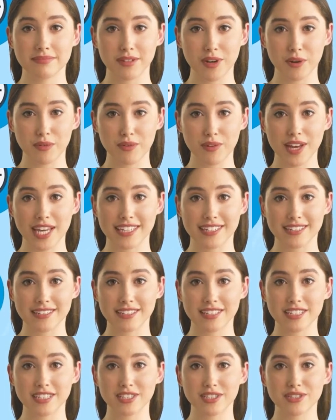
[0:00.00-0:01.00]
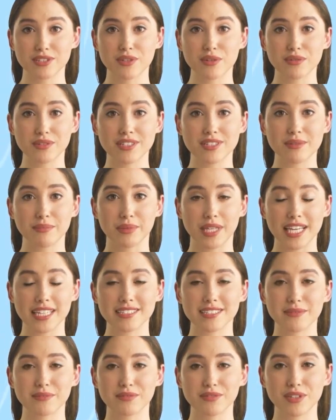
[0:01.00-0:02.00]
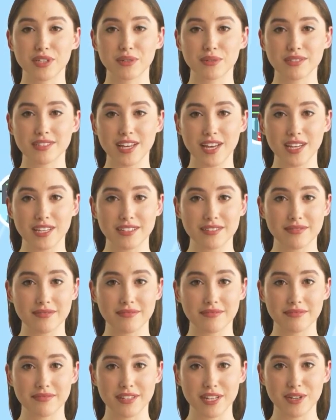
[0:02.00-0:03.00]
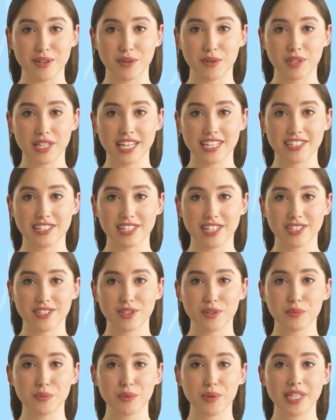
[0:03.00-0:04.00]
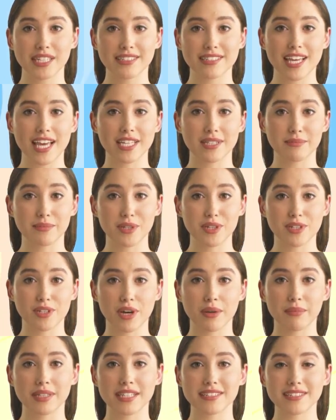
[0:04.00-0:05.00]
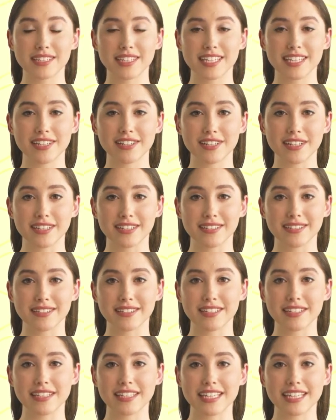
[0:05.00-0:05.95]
Operators can control displays in real time, deploy and schedule preset programming solutions,